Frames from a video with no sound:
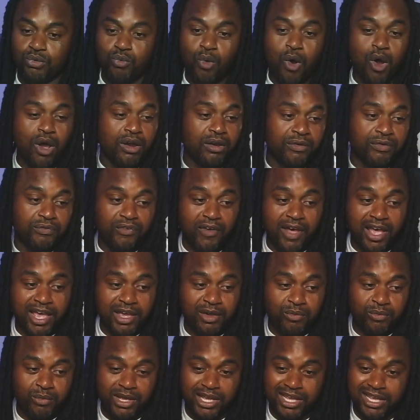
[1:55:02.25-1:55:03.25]
Water
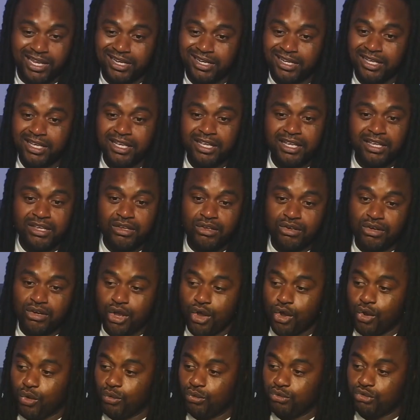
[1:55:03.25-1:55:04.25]
fight with,
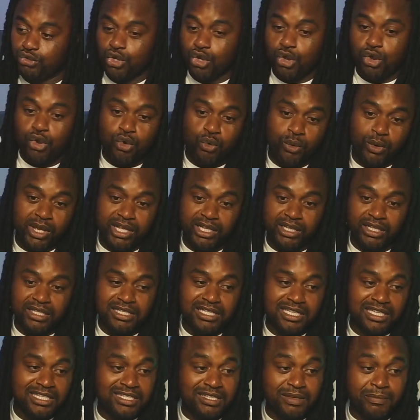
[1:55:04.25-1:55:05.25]
joke with,
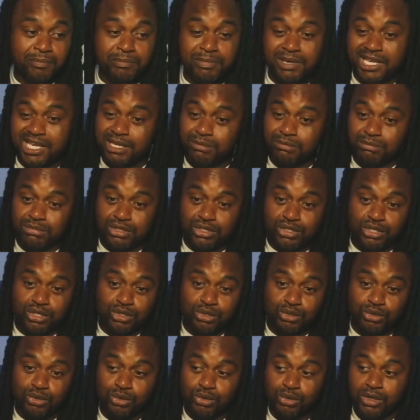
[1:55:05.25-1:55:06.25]
send some memes
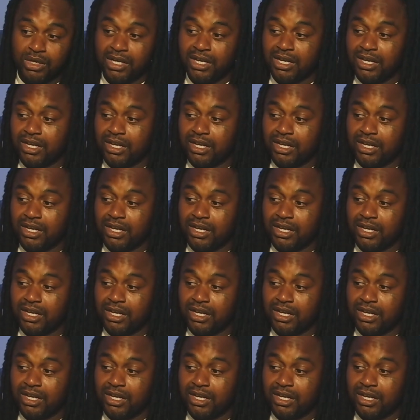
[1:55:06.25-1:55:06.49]
to,